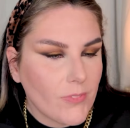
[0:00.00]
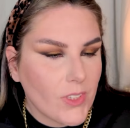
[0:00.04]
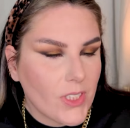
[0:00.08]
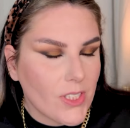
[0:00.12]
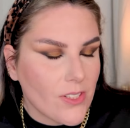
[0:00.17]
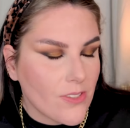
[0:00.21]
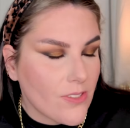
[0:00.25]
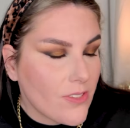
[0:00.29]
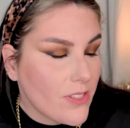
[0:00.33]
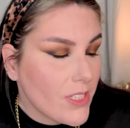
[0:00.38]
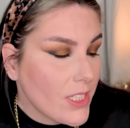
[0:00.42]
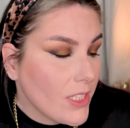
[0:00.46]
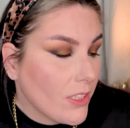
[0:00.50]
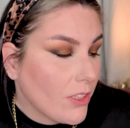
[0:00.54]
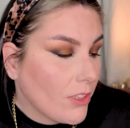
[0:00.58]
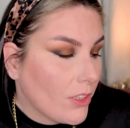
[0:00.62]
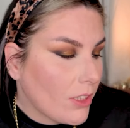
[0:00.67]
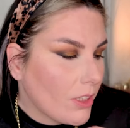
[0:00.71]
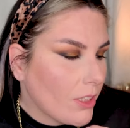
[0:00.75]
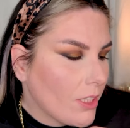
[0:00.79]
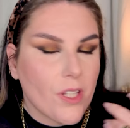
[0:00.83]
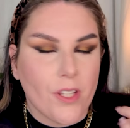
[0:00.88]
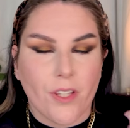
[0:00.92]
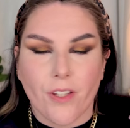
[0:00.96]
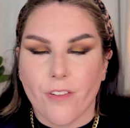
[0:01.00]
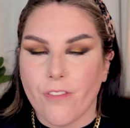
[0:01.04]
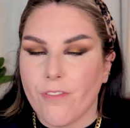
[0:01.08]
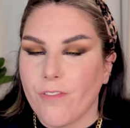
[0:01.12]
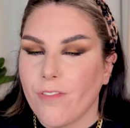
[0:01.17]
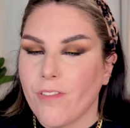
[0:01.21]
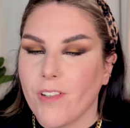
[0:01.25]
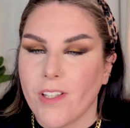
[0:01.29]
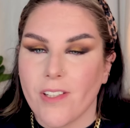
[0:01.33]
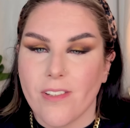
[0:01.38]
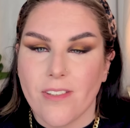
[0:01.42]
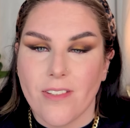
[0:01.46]
Concealer, the
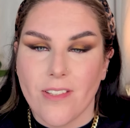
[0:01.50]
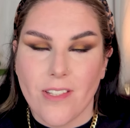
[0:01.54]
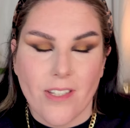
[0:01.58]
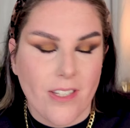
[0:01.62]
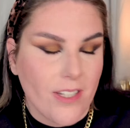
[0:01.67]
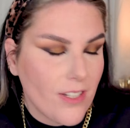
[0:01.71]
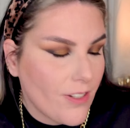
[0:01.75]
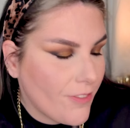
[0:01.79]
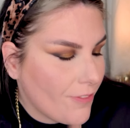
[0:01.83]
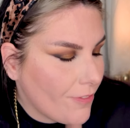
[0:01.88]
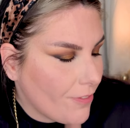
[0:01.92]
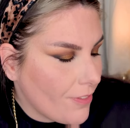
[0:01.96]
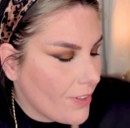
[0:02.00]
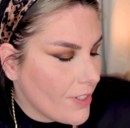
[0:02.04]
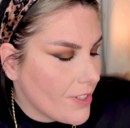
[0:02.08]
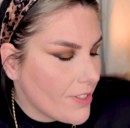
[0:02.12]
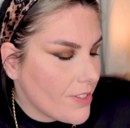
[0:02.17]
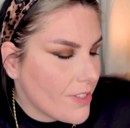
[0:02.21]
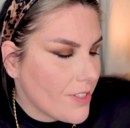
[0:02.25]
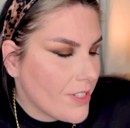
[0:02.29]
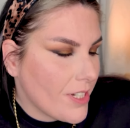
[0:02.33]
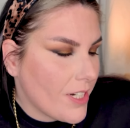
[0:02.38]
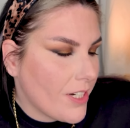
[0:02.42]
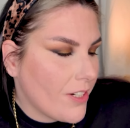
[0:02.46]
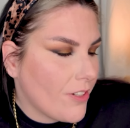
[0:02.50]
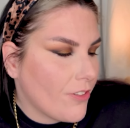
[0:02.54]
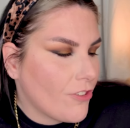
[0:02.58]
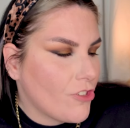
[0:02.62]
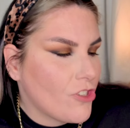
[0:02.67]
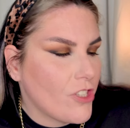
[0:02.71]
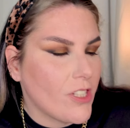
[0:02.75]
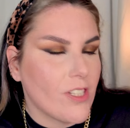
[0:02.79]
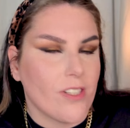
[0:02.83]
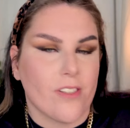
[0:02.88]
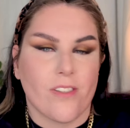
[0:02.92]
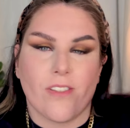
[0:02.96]
Fenty Freestyle
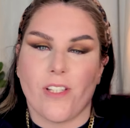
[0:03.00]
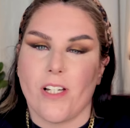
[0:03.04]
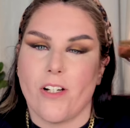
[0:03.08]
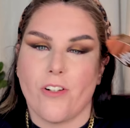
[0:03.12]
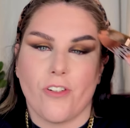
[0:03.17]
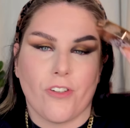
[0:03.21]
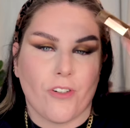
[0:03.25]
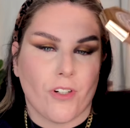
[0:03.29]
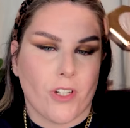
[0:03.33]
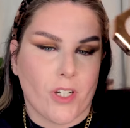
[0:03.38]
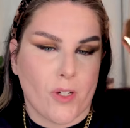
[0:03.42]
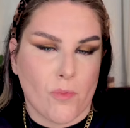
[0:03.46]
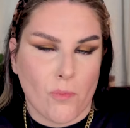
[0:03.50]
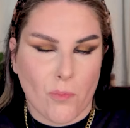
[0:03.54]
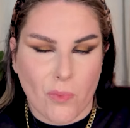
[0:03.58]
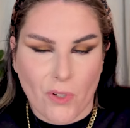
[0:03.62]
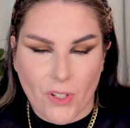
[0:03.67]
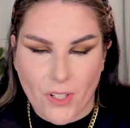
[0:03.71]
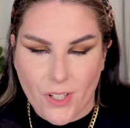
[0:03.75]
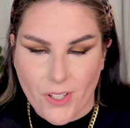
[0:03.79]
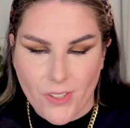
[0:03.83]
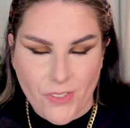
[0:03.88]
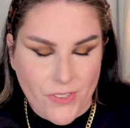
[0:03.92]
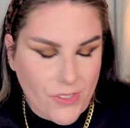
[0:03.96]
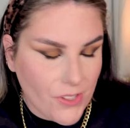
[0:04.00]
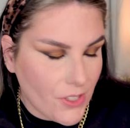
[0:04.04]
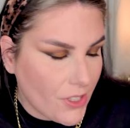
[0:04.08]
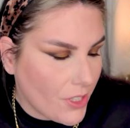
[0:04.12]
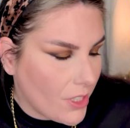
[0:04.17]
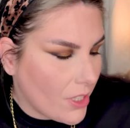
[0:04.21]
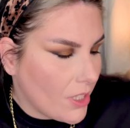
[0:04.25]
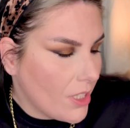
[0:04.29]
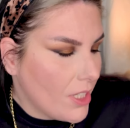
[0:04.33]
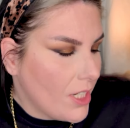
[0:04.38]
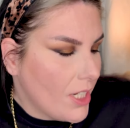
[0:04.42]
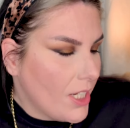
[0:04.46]
Cheeks Out Cream
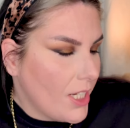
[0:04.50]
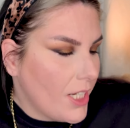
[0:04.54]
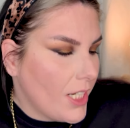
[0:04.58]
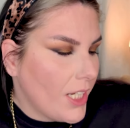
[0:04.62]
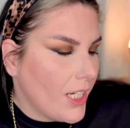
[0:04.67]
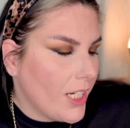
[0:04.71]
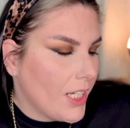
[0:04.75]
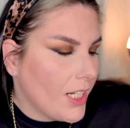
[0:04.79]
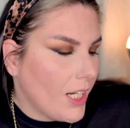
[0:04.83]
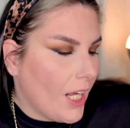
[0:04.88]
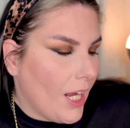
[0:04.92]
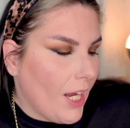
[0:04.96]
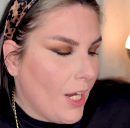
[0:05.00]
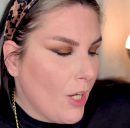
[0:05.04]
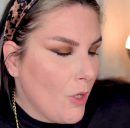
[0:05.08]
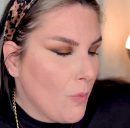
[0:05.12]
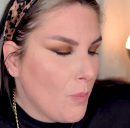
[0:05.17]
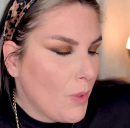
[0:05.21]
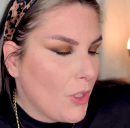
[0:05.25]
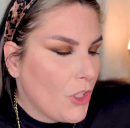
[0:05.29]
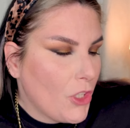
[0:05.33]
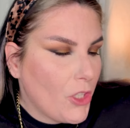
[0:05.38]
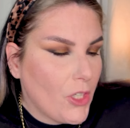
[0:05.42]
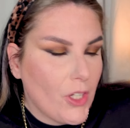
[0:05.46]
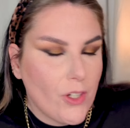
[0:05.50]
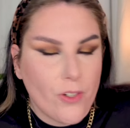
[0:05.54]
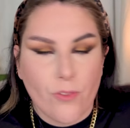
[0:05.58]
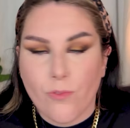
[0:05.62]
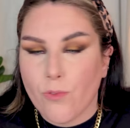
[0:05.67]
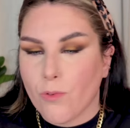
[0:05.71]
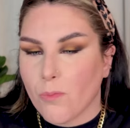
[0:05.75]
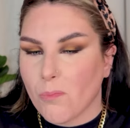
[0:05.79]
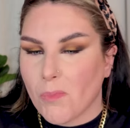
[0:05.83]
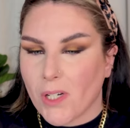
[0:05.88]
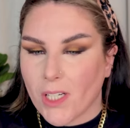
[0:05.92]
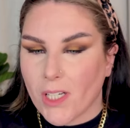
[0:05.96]
Bronzer in Amber
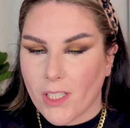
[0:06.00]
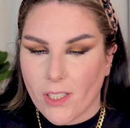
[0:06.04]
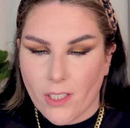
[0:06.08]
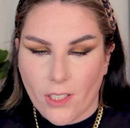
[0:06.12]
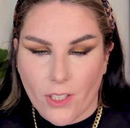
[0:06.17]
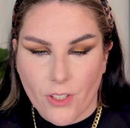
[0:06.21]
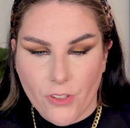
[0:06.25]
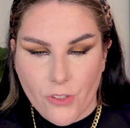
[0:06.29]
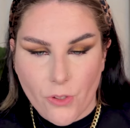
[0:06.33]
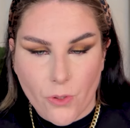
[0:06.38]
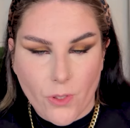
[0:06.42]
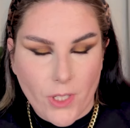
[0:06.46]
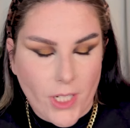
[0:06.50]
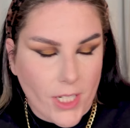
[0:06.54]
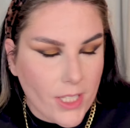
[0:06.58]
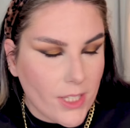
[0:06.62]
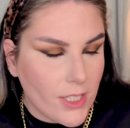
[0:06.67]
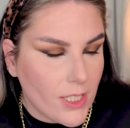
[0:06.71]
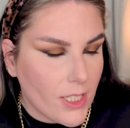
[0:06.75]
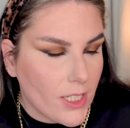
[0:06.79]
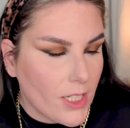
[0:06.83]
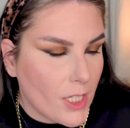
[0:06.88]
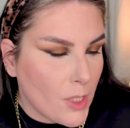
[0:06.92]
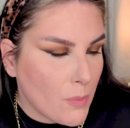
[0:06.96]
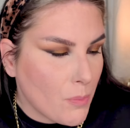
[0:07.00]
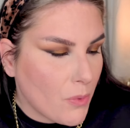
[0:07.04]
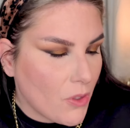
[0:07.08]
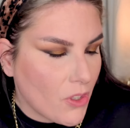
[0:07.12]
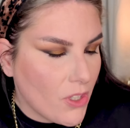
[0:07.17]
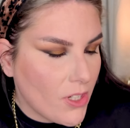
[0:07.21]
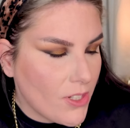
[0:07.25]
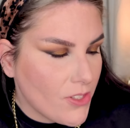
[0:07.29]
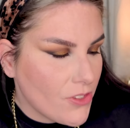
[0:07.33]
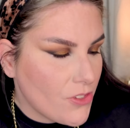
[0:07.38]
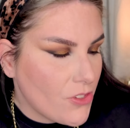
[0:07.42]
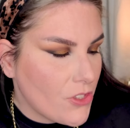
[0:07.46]
for my contour, and then I
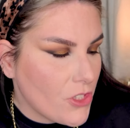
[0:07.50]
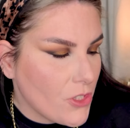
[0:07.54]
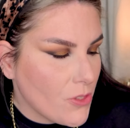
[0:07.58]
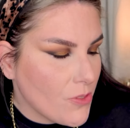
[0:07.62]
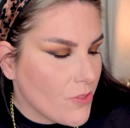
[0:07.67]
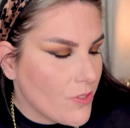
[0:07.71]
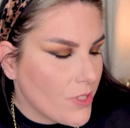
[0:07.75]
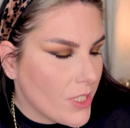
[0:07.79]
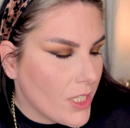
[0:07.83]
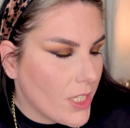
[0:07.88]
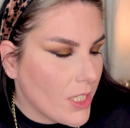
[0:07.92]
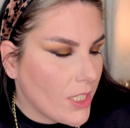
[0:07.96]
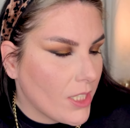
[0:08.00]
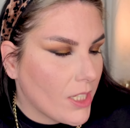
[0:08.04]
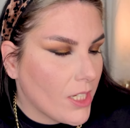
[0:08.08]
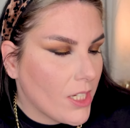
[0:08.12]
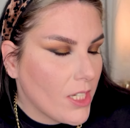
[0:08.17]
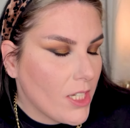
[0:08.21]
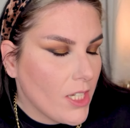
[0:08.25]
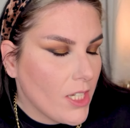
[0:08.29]
bronzed using